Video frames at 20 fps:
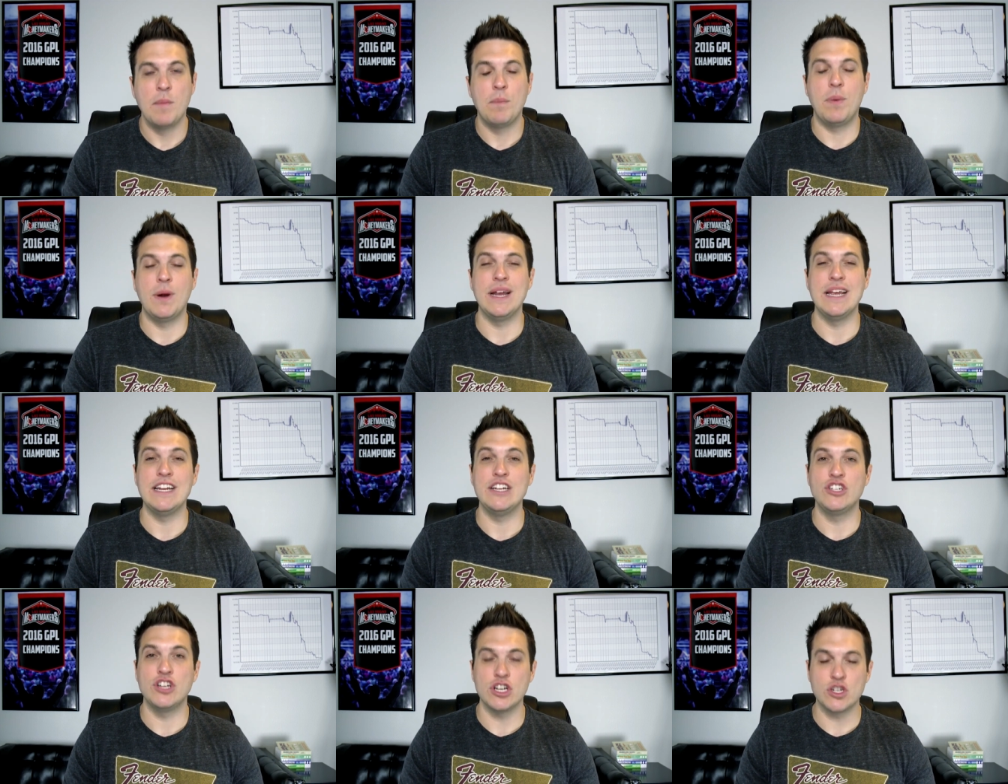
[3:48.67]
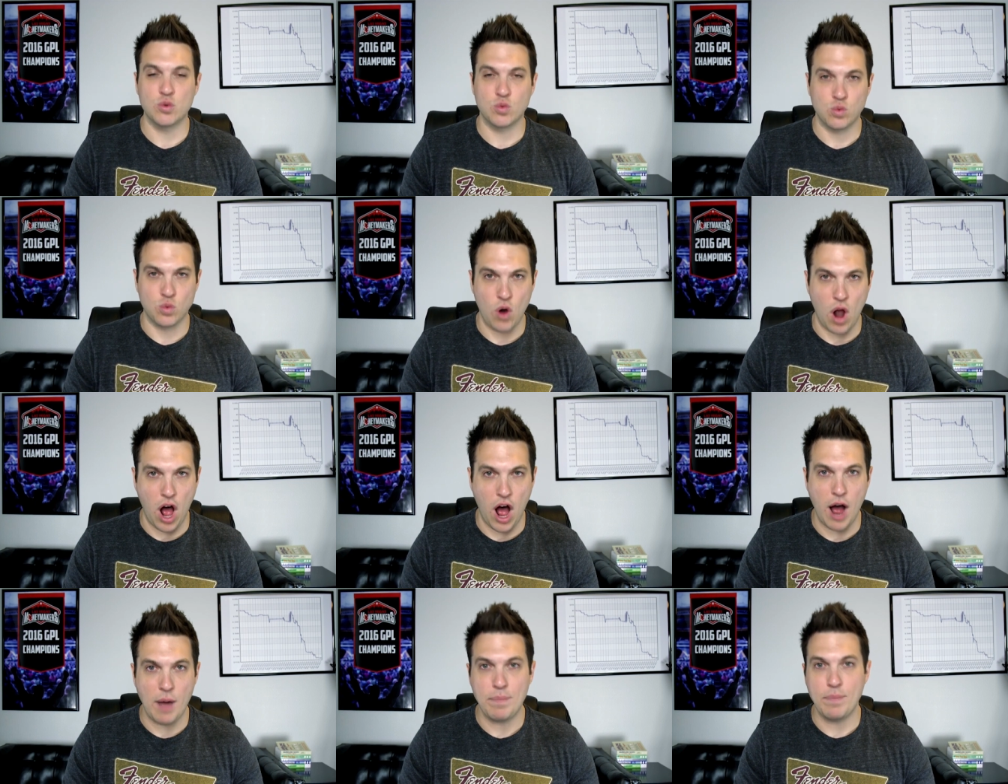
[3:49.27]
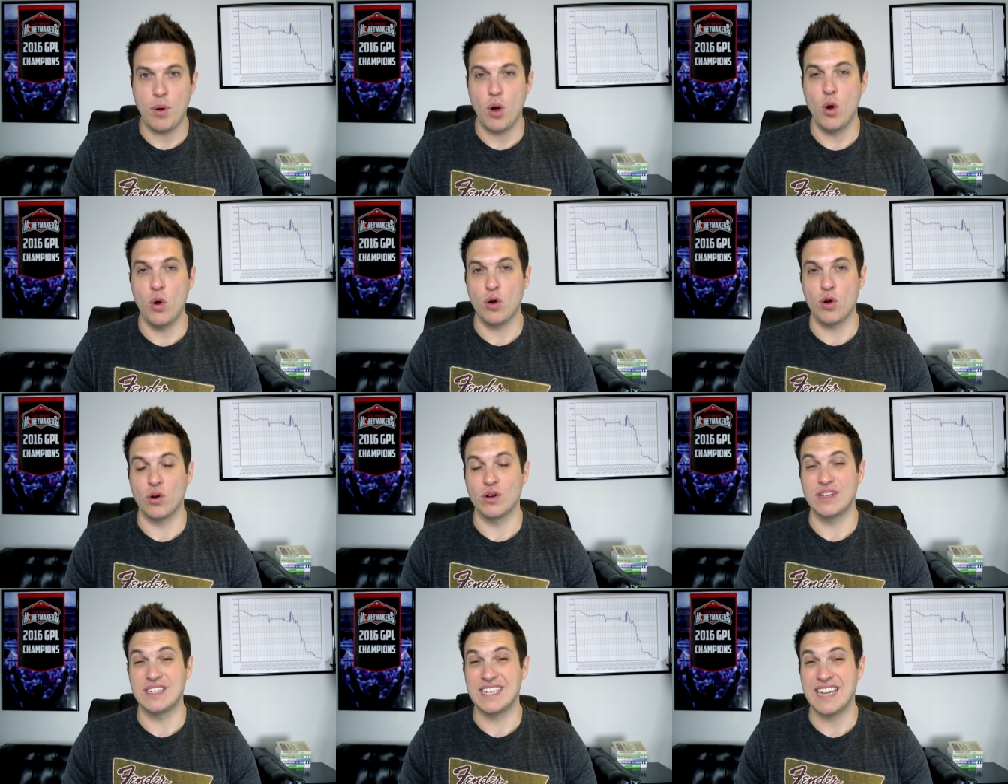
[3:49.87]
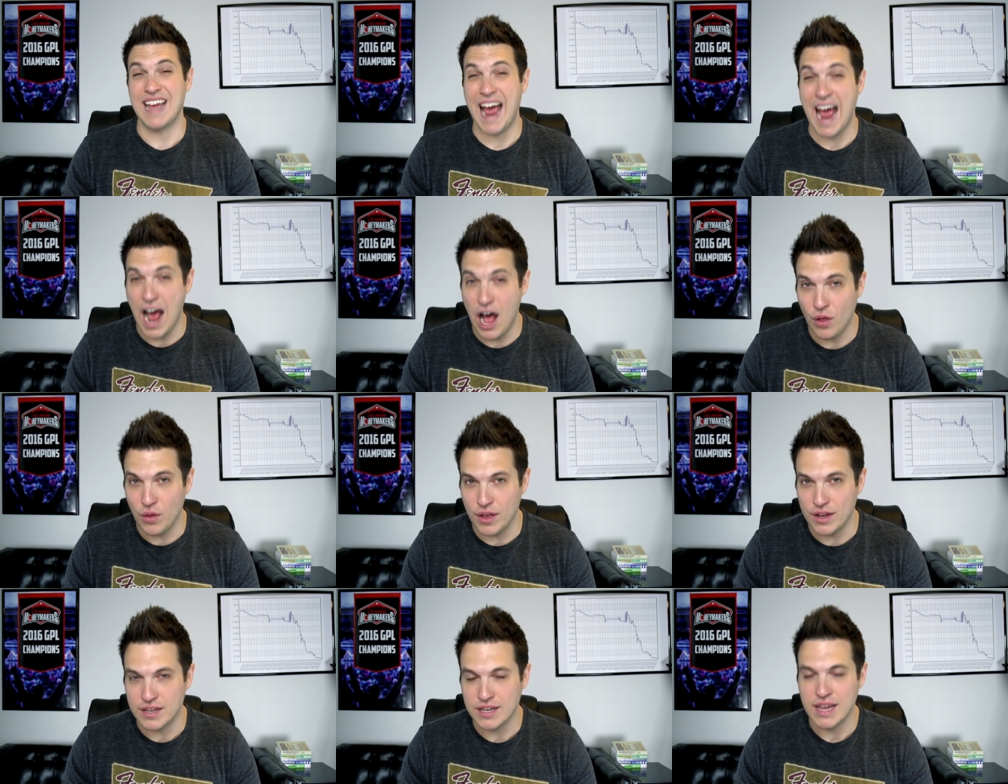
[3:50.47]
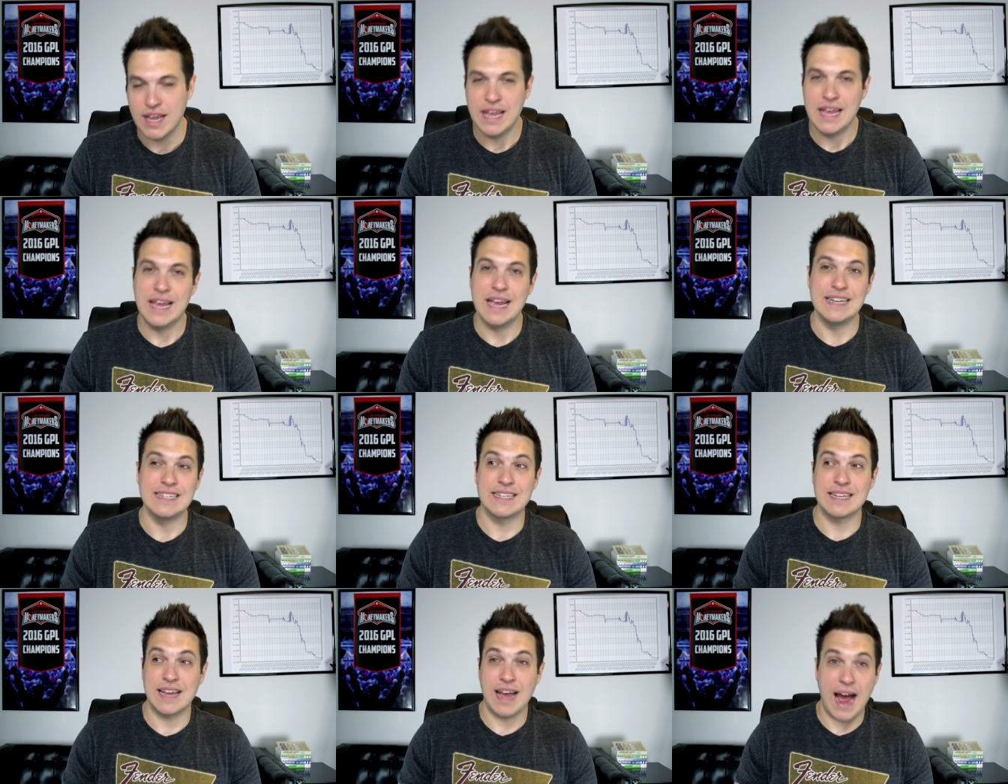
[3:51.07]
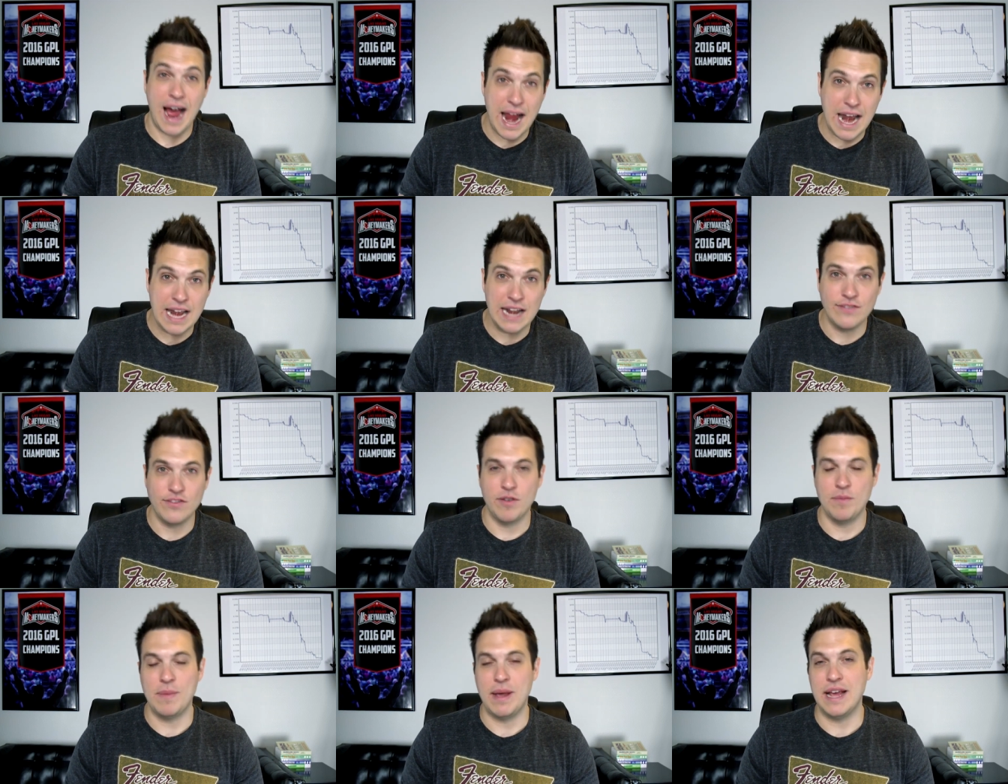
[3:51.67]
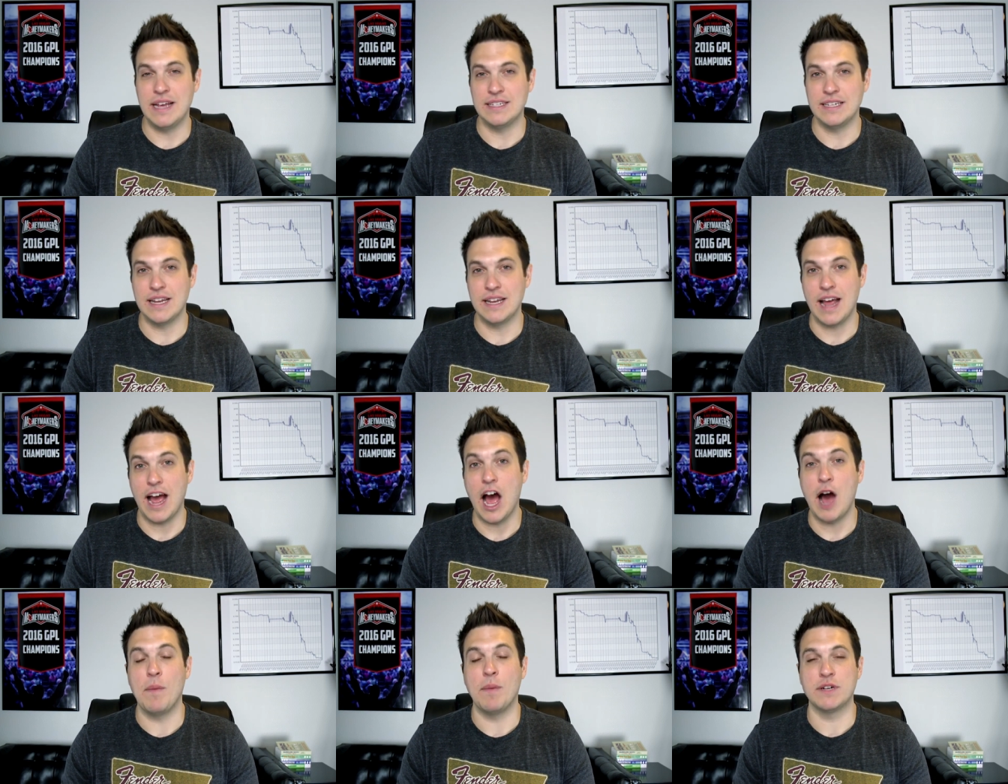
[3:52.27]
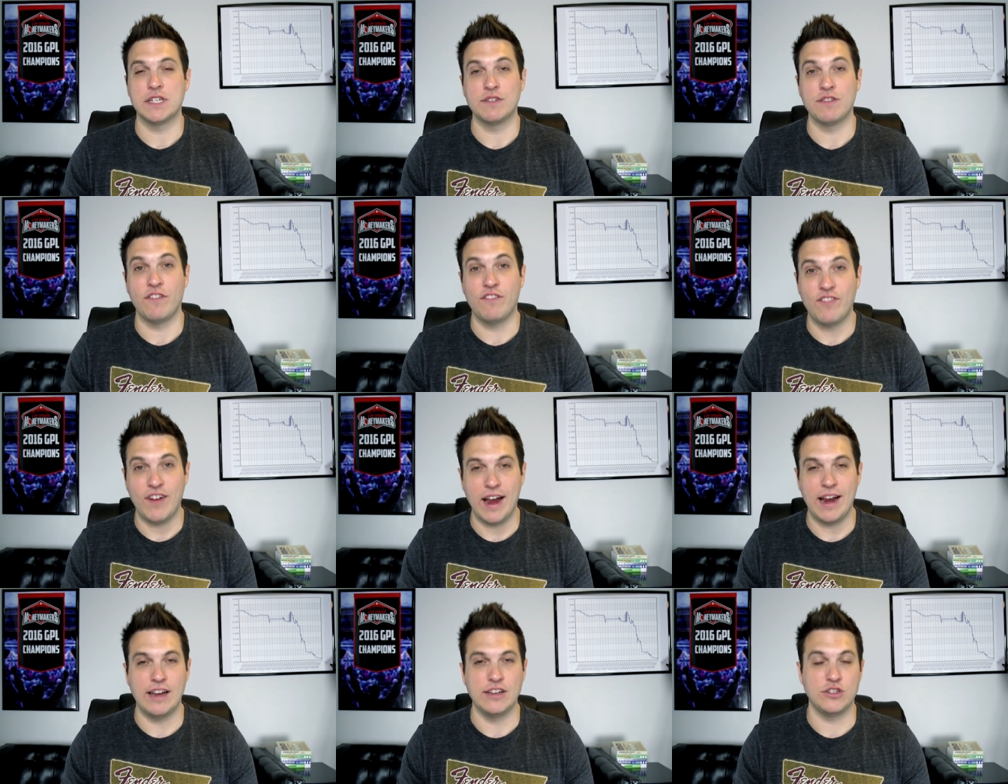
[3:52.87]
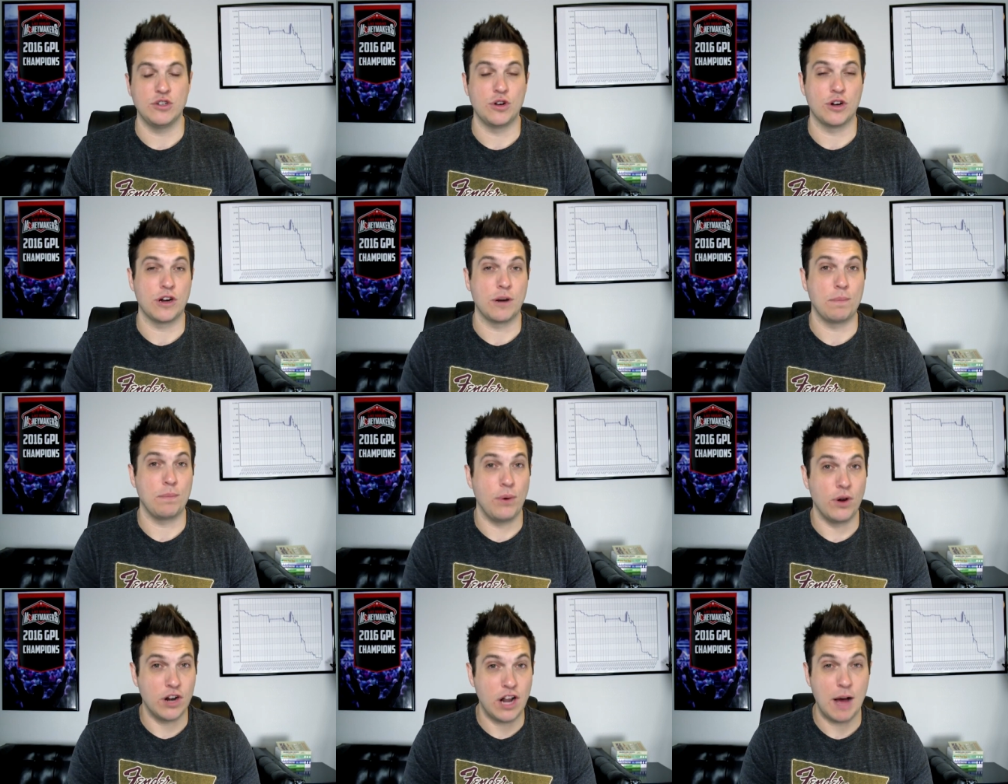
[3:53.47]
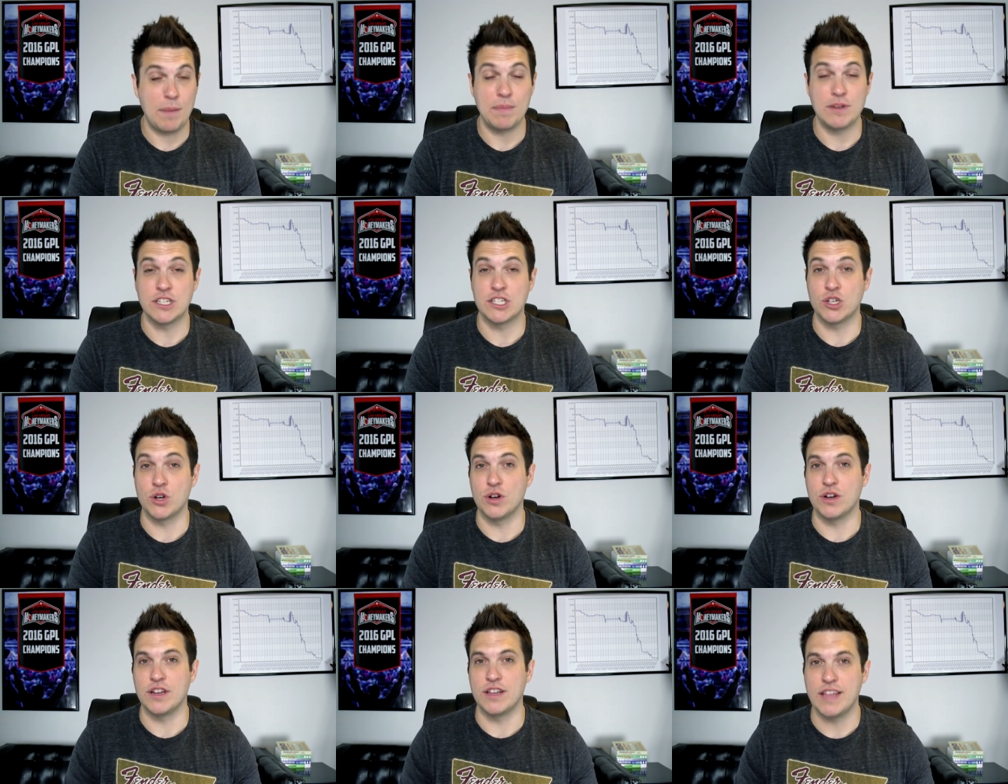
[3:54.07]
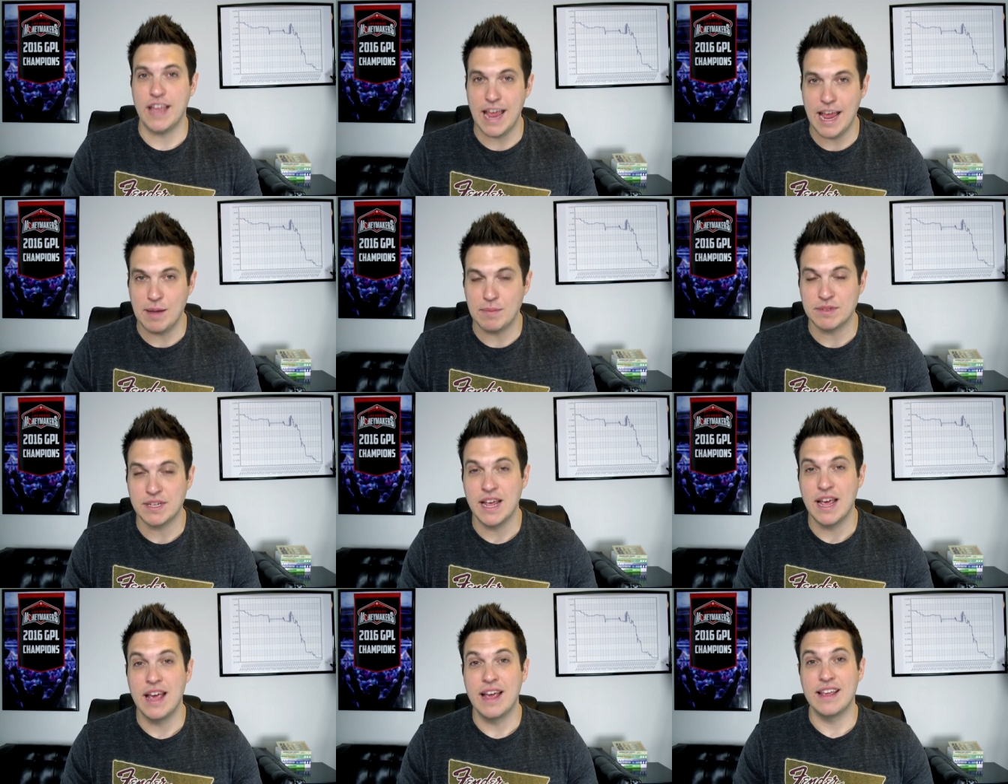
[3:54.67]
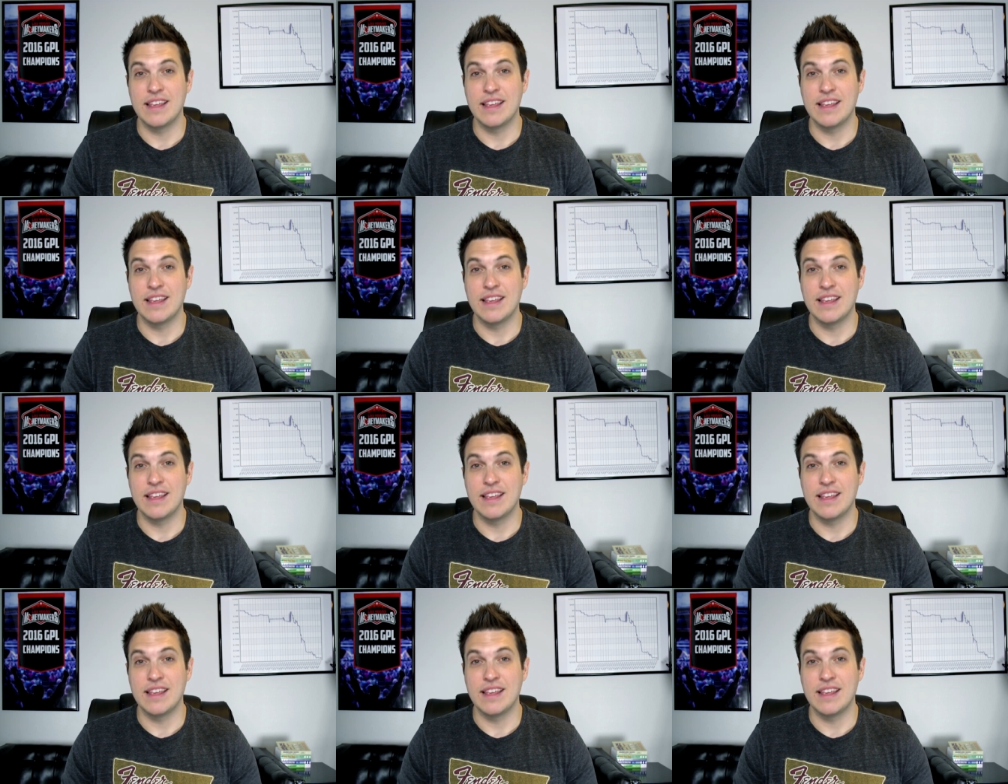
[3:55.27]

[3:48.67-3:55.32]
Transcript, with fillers: But in just raw poker talent, it's kind of amazing how much of a fight Isildur could put up in certain games,